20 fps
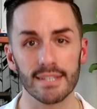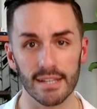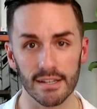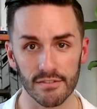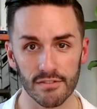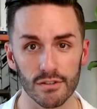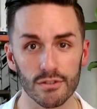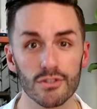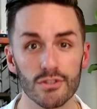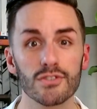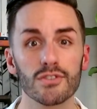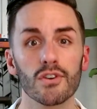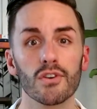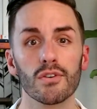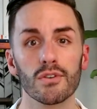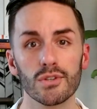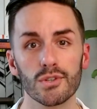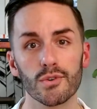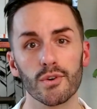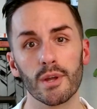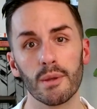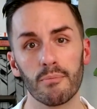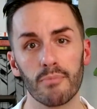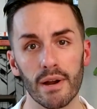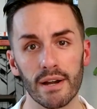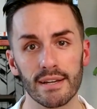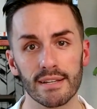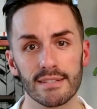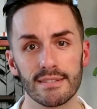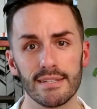of concern during
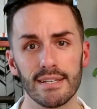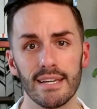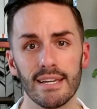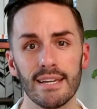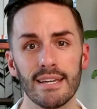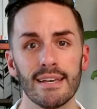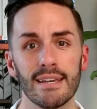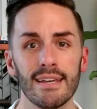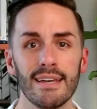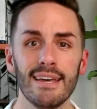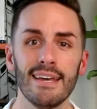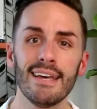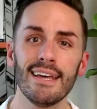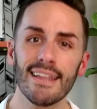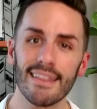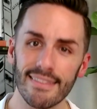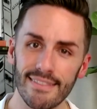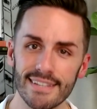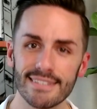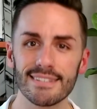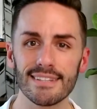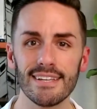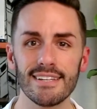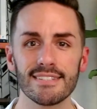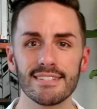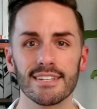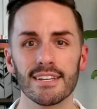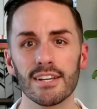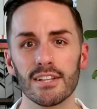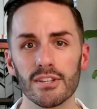pregnancy, this
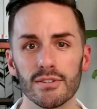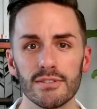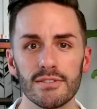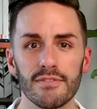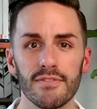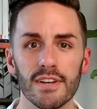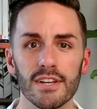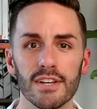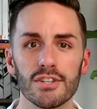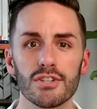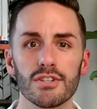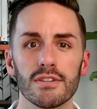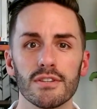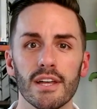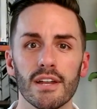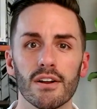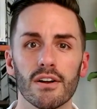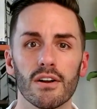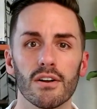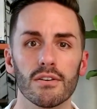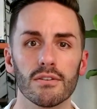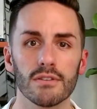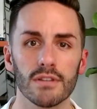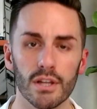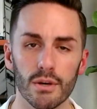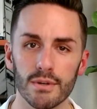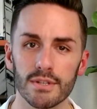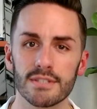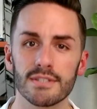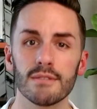list includes fish that are
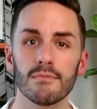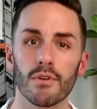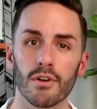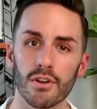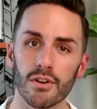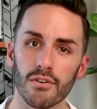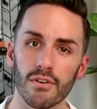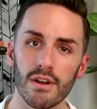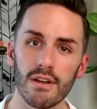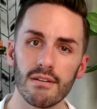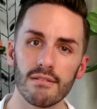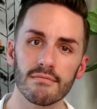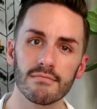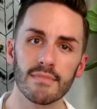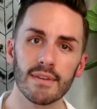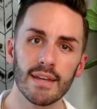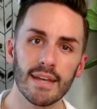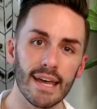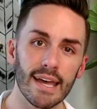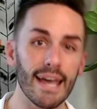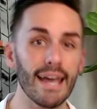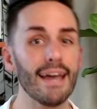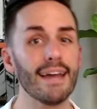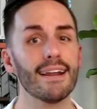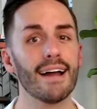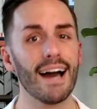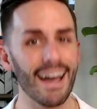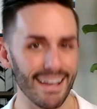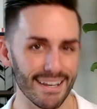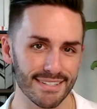lowest in mercury and
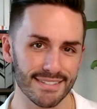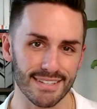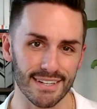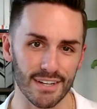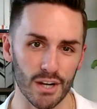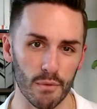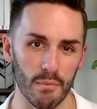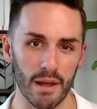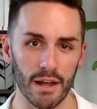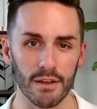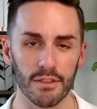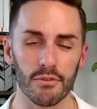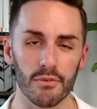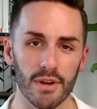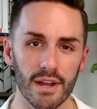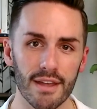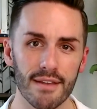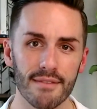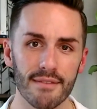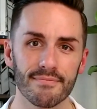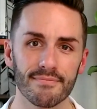highest in omega-3.